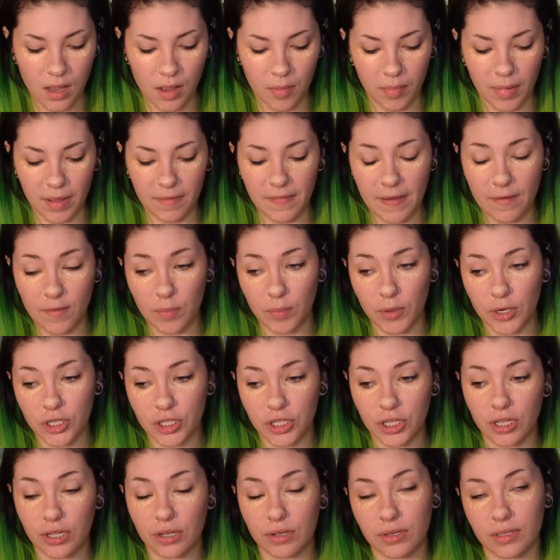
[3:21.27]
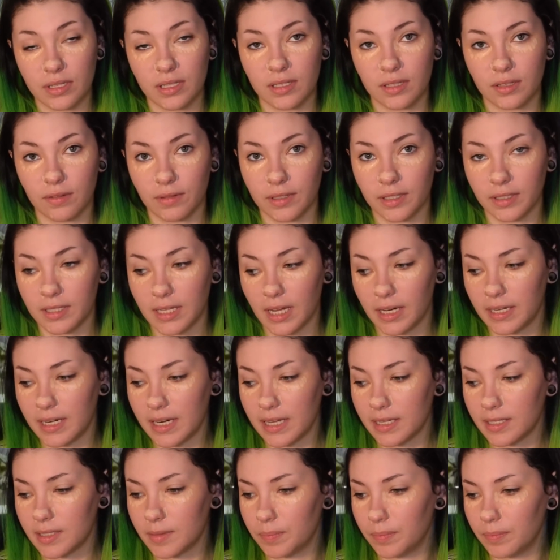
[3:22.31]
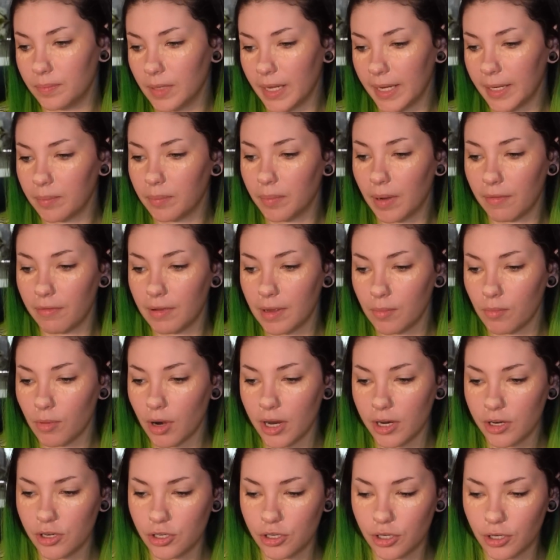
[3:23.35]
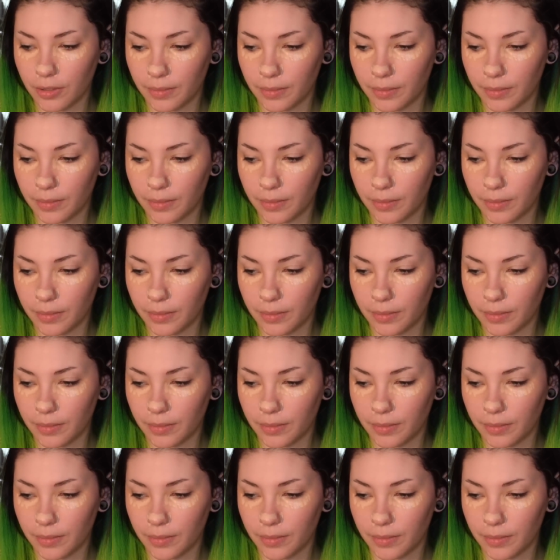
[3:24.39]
My favorite brush to use is the Real Techniques like buffing brush.